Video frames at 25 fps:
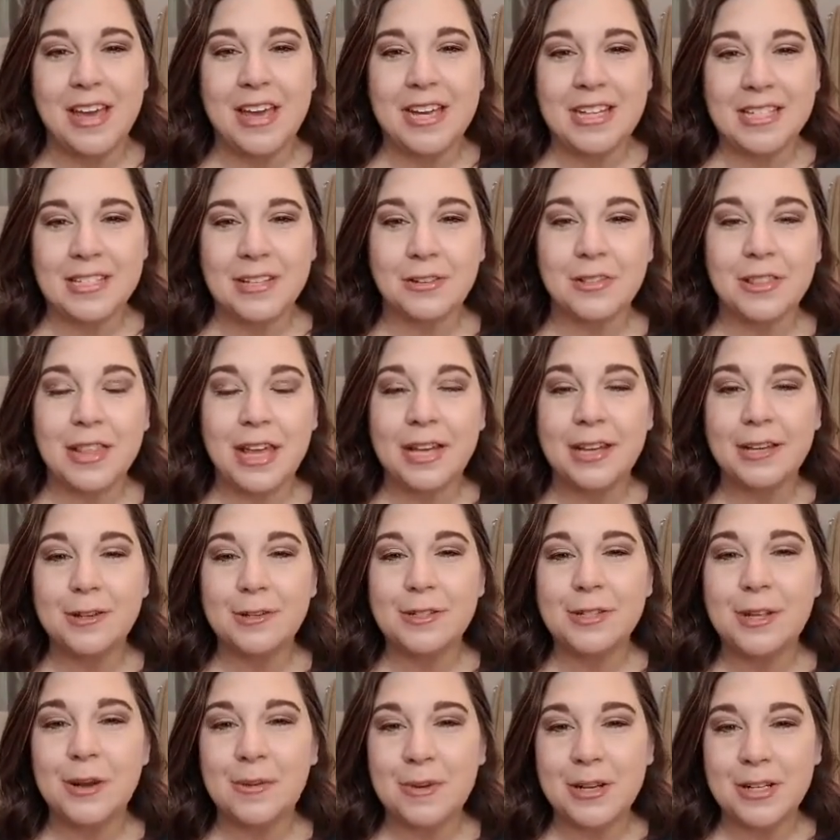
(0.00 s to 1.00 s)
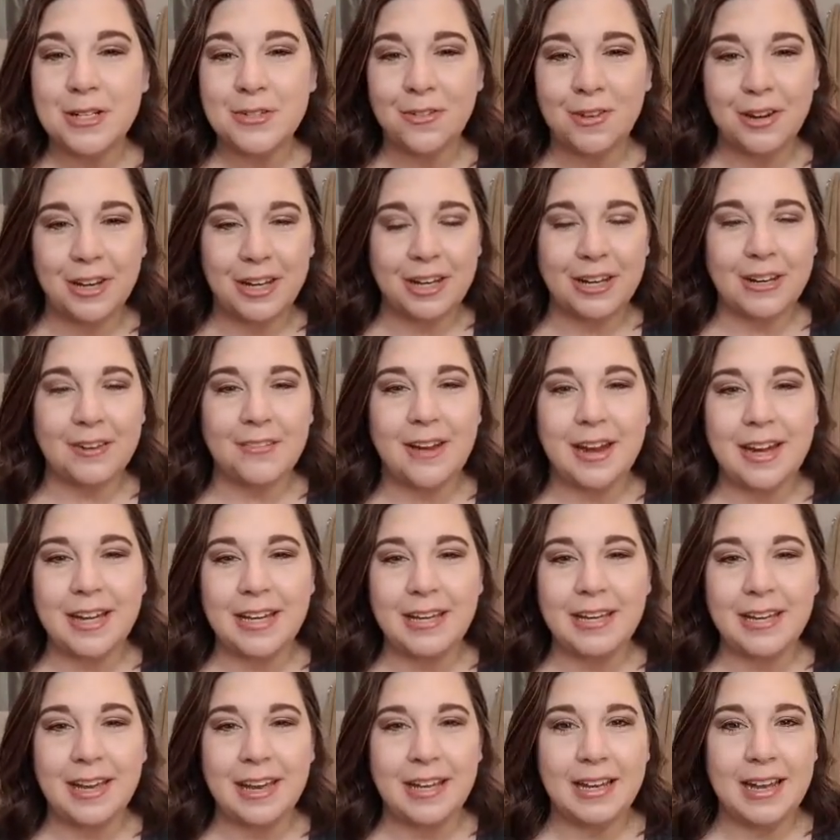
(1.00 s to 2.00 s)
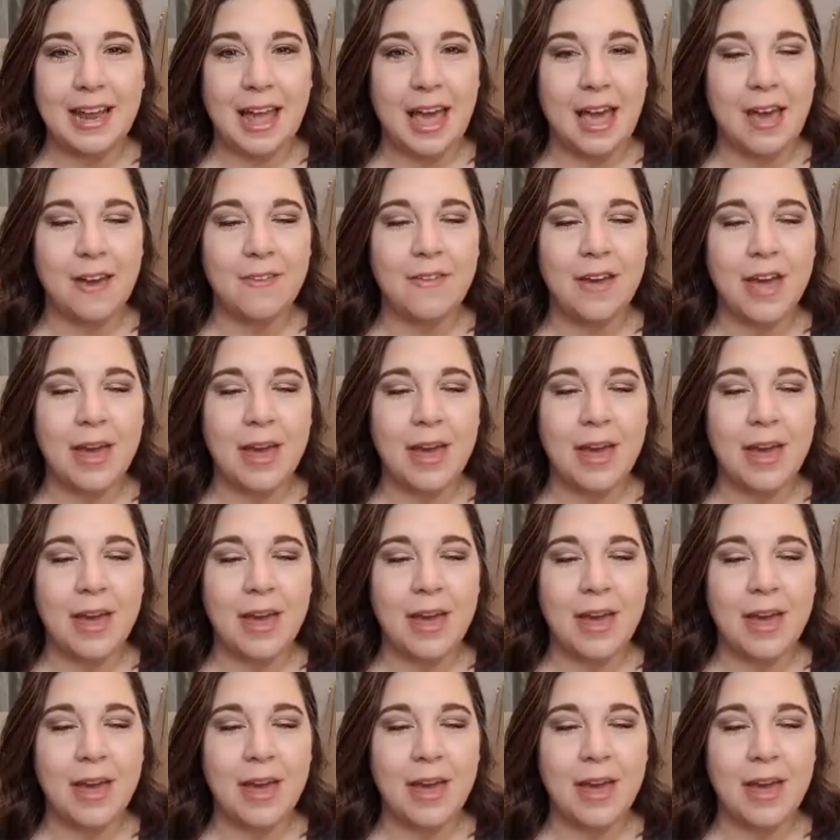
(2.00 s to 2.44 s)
So thank you so much for getting ready and have